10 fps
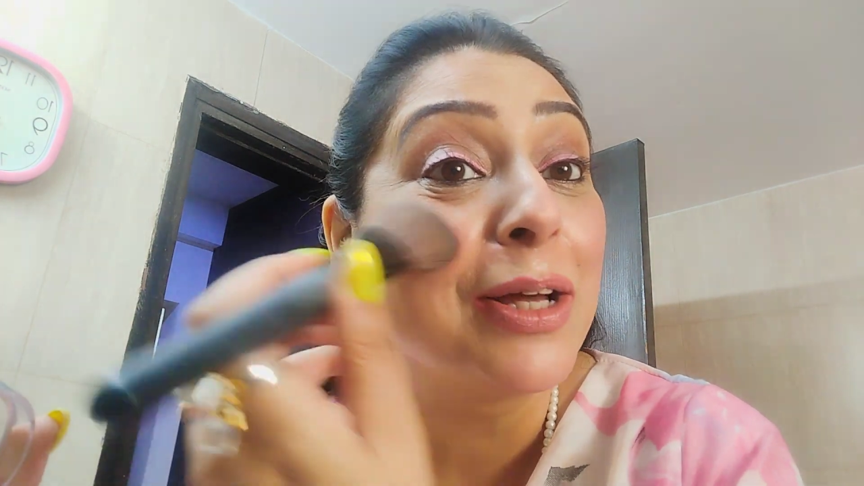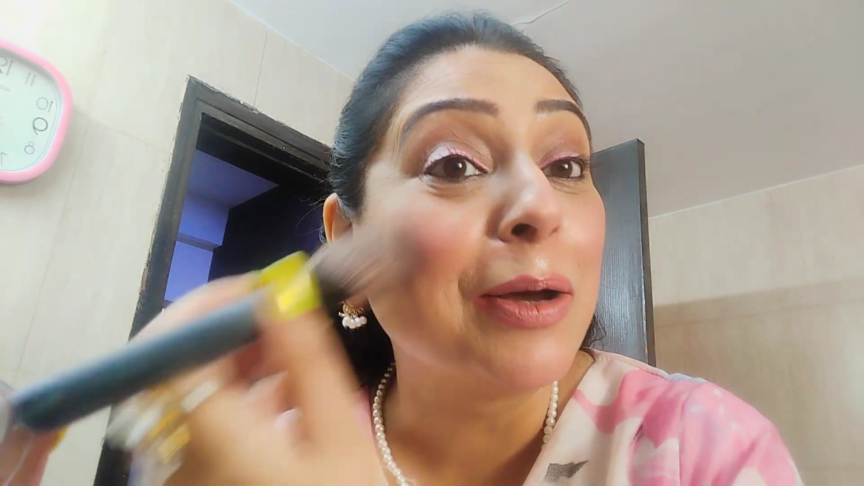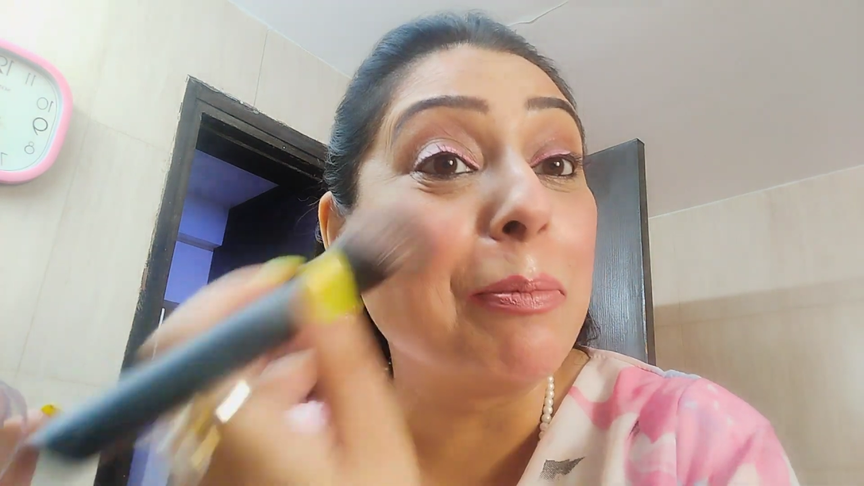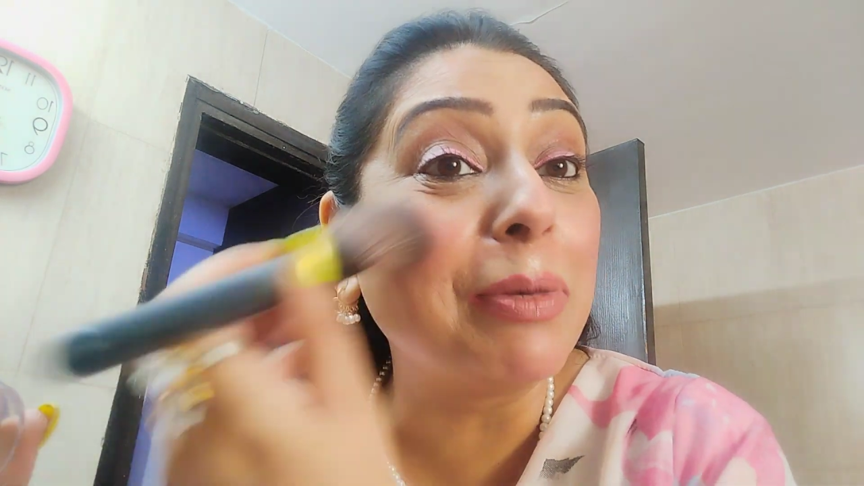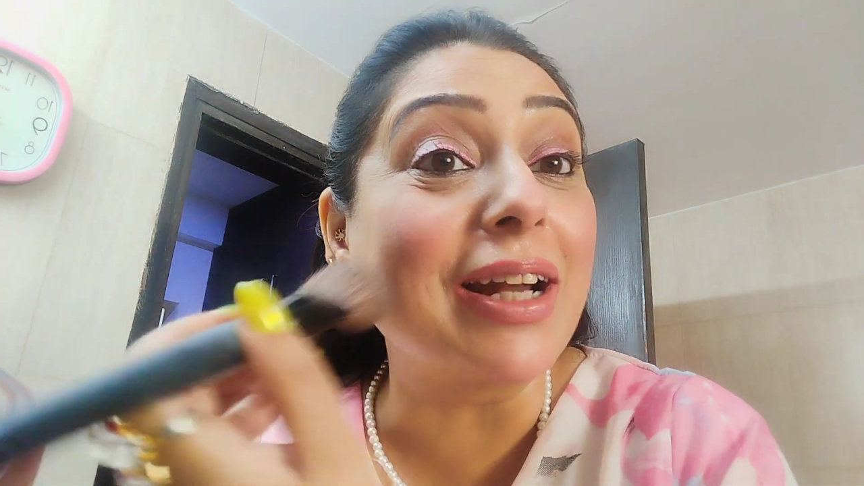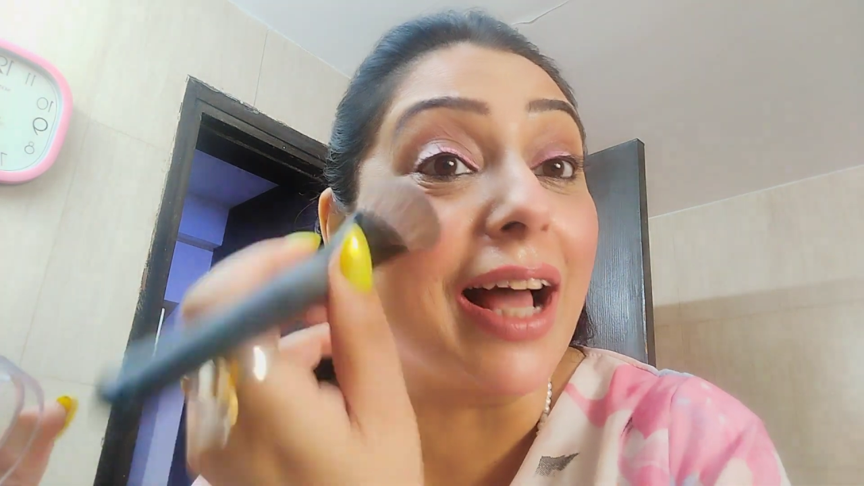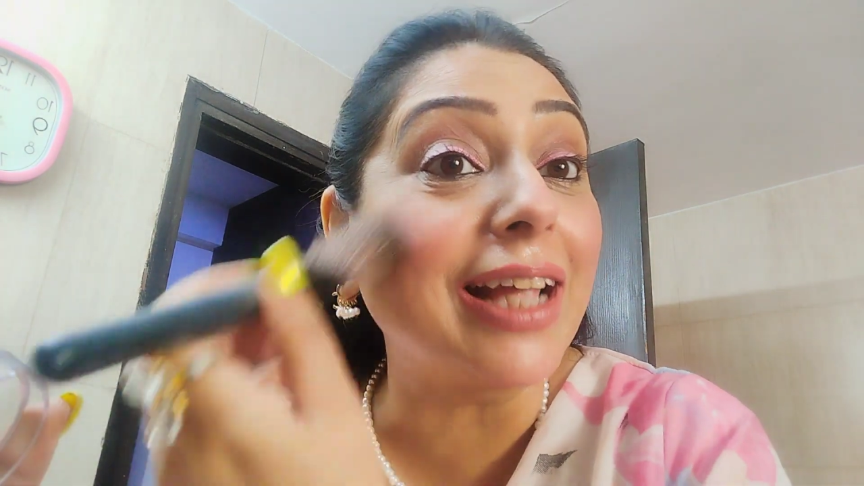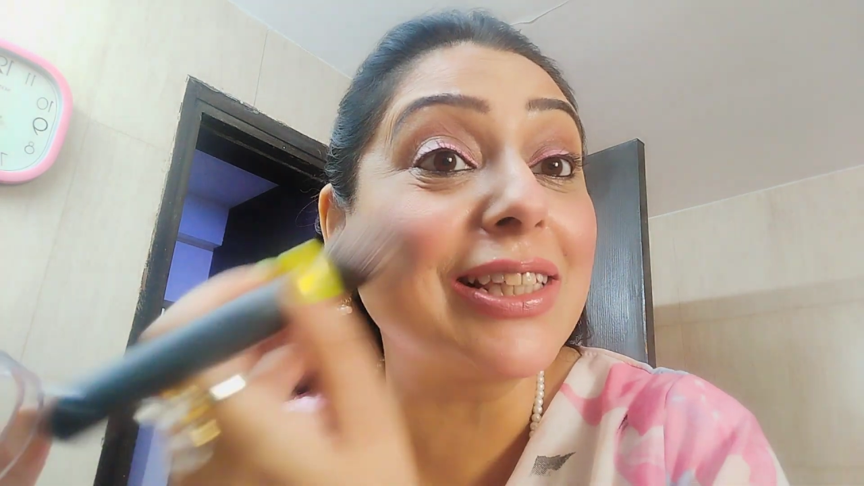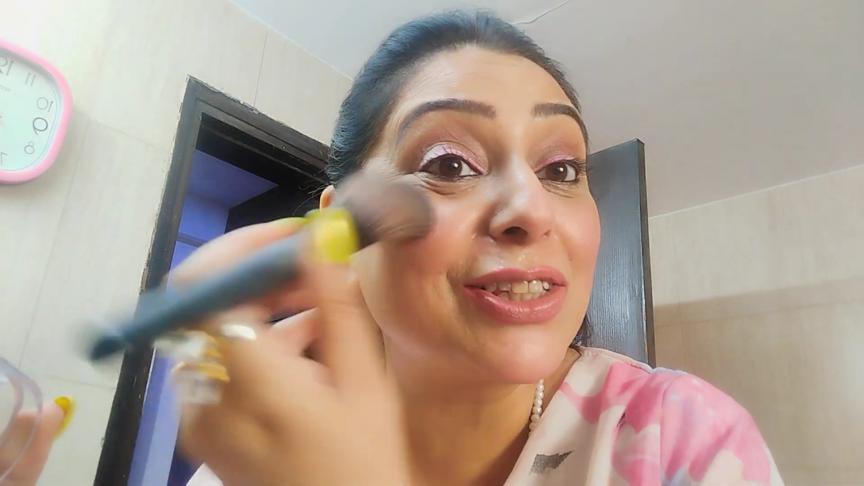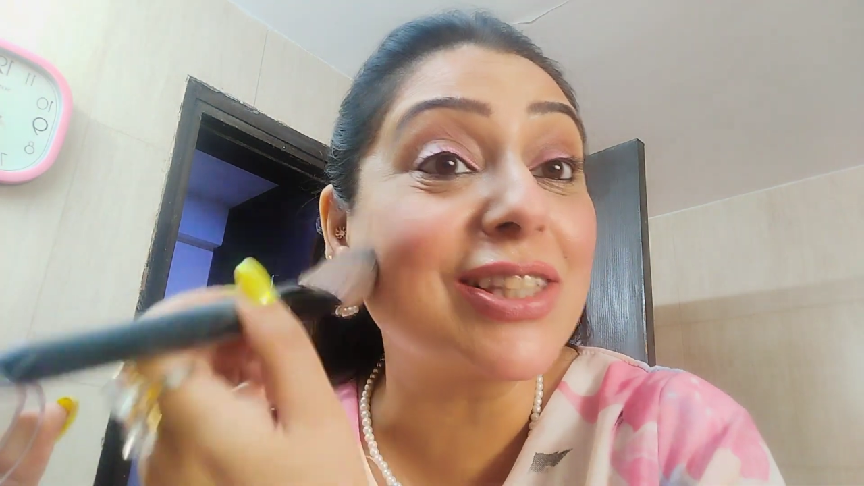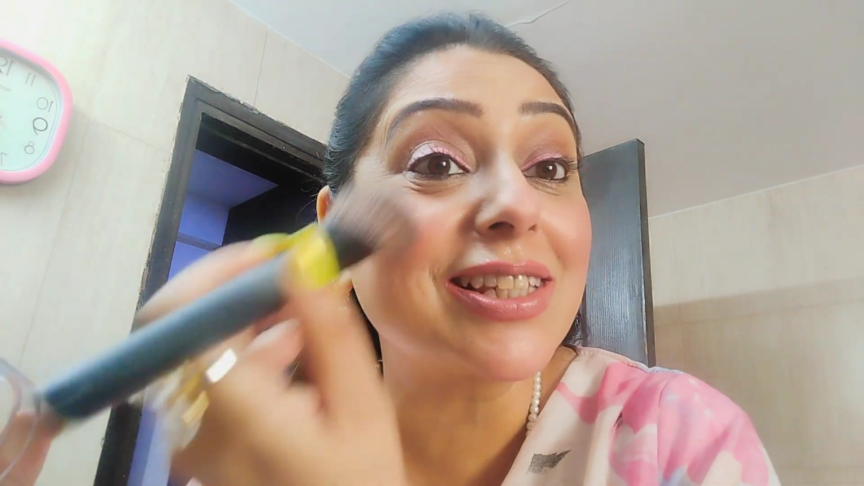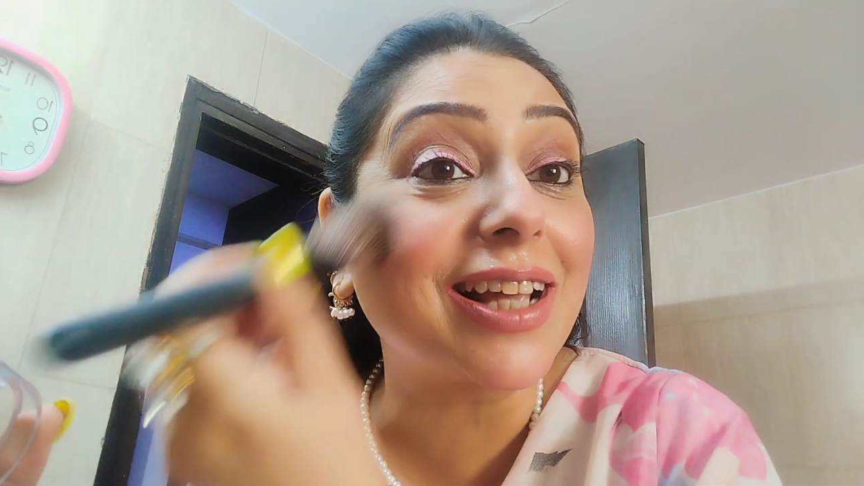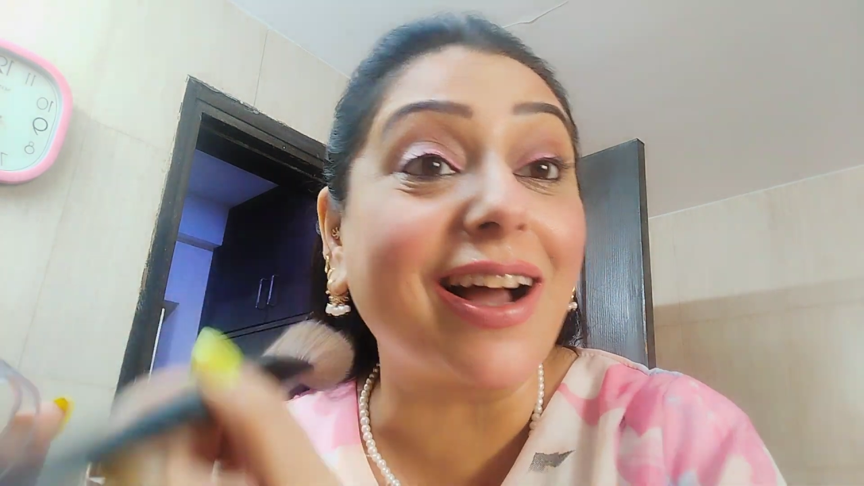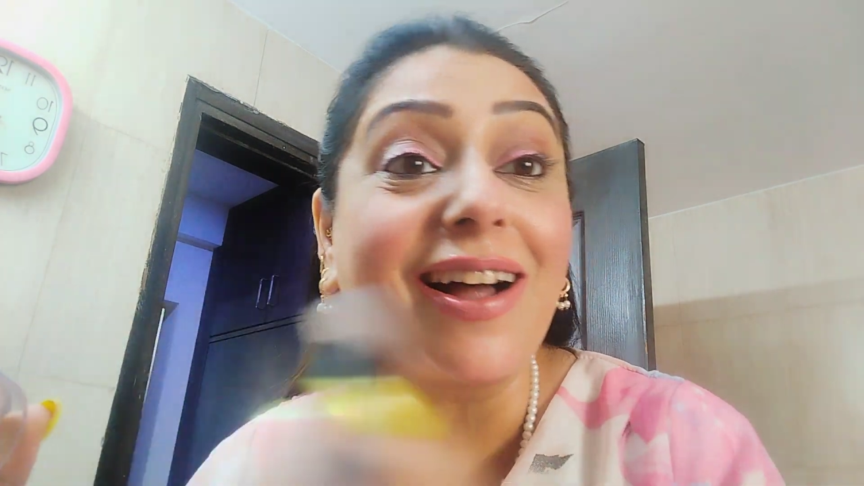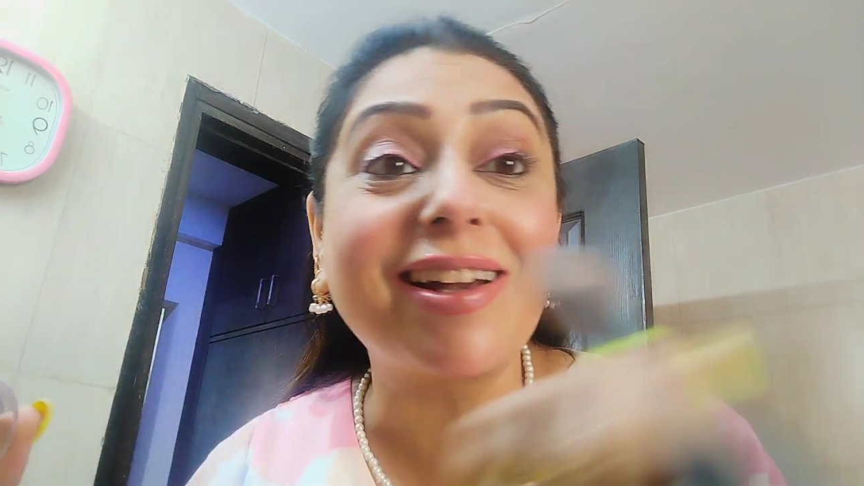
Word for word: but I just can't